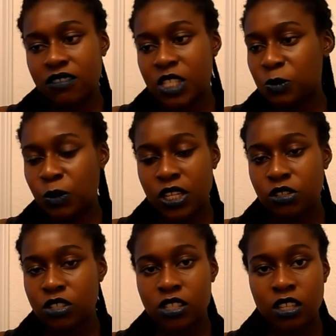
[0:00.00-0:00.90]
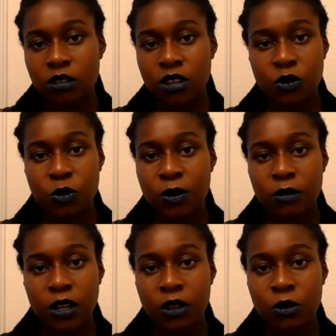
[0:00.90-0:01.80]
speech to do, and I thought it'd
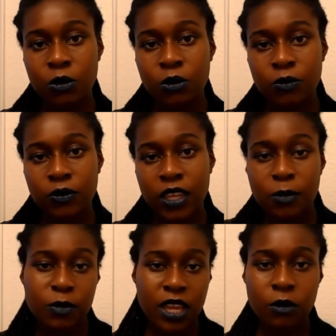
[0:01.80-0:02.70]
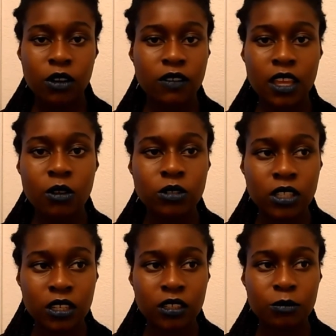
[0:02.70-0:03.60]
be really cool. And being one of the
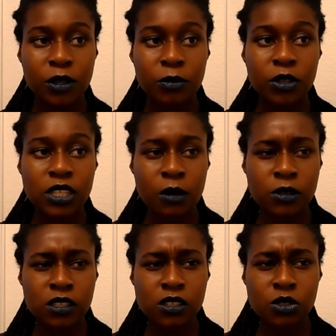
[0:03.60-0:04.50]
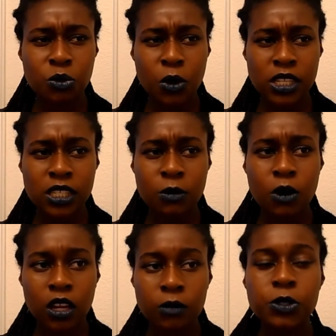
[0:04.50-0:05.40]
older people, because I was
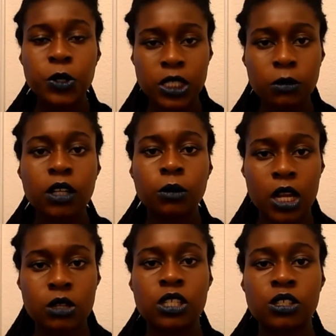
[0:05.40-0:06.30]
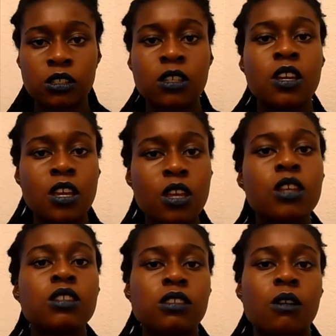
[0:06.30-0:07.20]
21 when I auditioned,
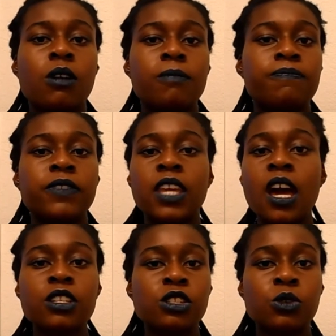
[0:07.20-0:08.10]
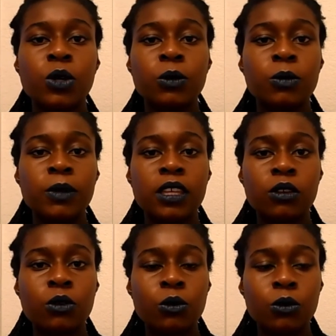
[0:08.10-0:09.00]
so yeah, I just thought it would be
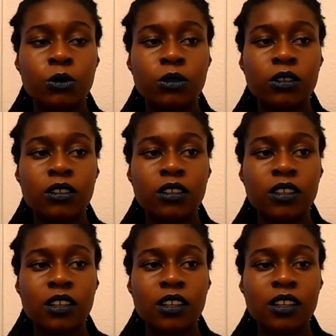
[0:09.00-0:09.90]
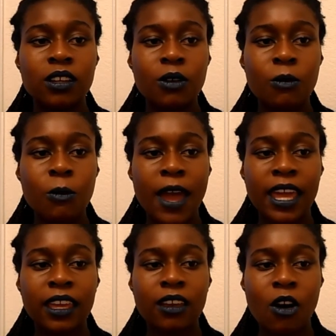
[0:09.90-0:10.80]
a cool
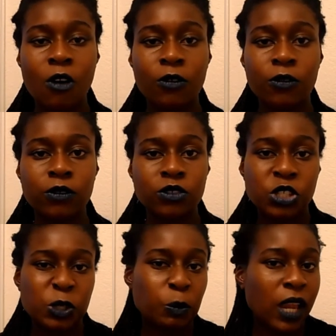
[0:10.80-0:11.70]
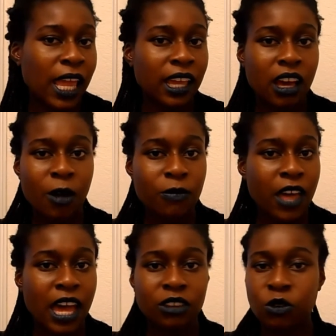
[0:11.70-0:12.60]
way of just playing
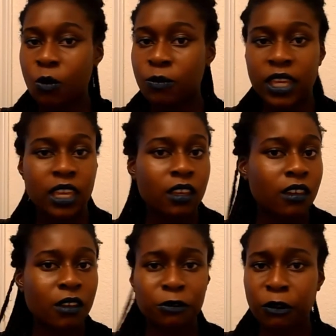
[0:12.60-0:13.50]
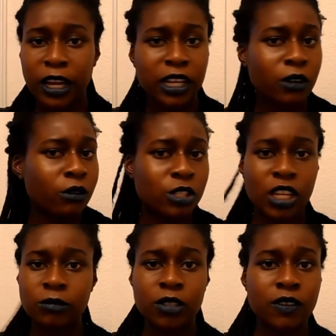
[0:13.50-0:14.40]
up that and not being afraid or
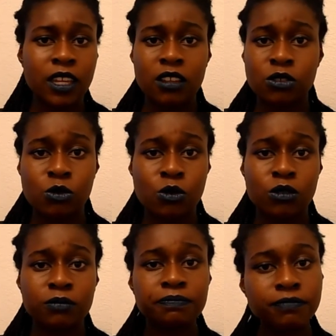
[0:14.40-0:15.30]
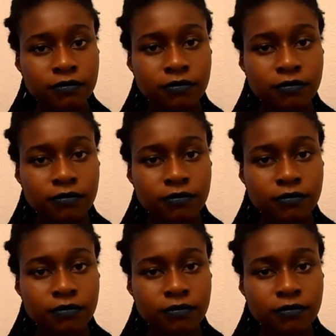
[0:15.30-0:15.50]
ashamed of it at all.